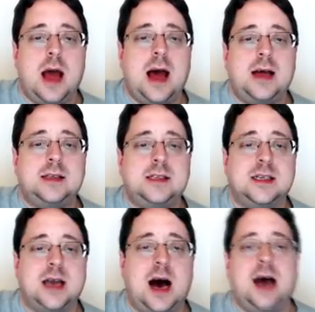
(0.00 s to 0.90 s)
adds
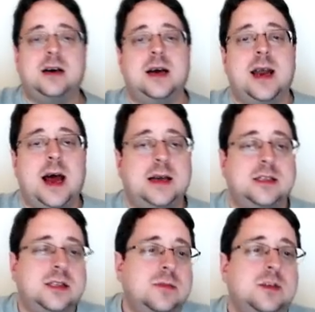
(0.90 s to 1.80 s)
and the highlight
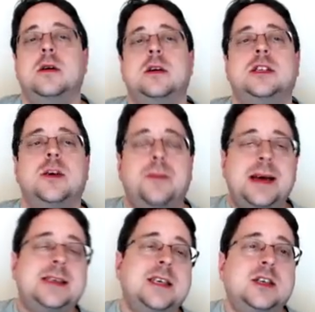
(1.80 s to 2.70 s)
adds. So
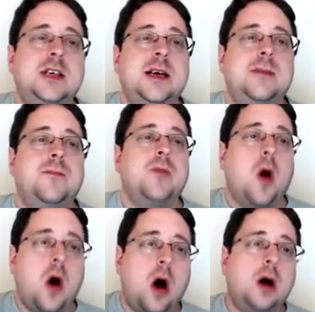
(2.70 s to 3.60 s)
basically,
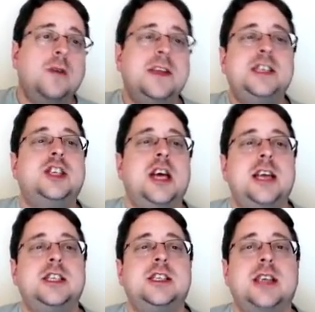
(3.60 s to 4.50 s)
all of these
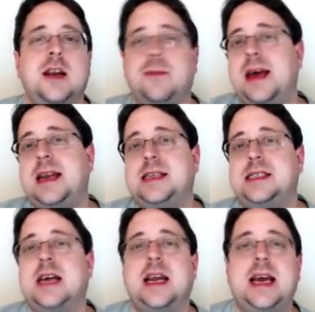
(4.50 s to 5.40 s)
changes that I made
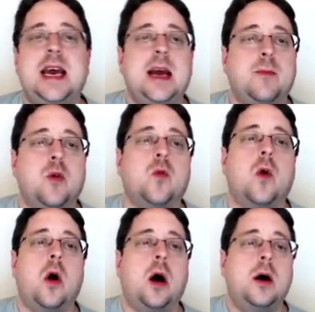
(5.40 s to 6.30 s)
inside of Camera
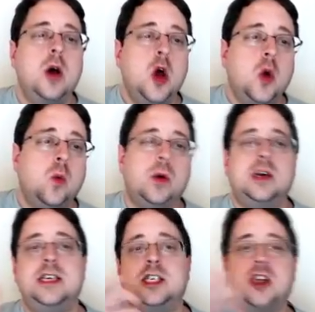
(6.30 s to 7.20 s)
Raw
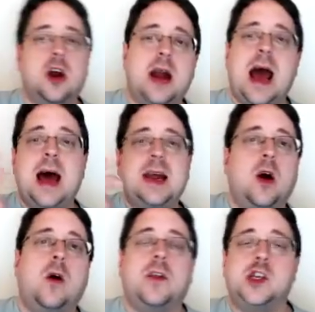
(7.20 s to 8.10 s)
really start
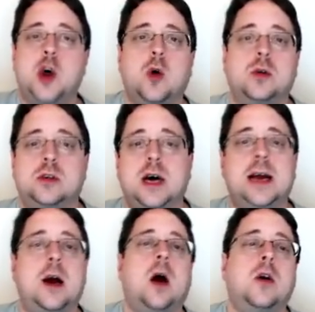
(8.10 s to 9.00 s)
adding all the tonal
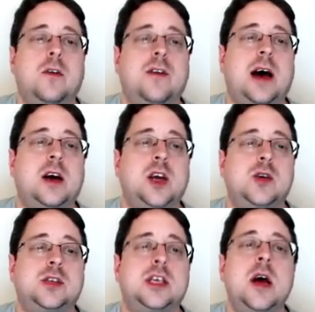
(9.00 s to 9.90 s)
and color
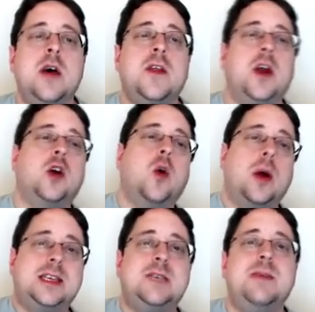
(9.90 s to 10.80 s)
values that are
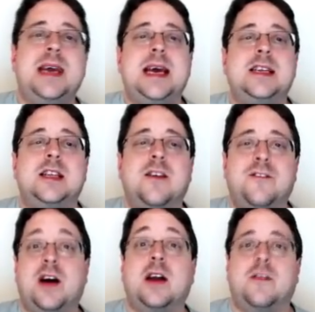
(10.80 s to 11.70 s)
going to be in the
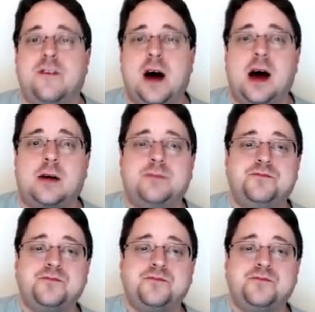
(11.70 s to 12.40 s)
final file.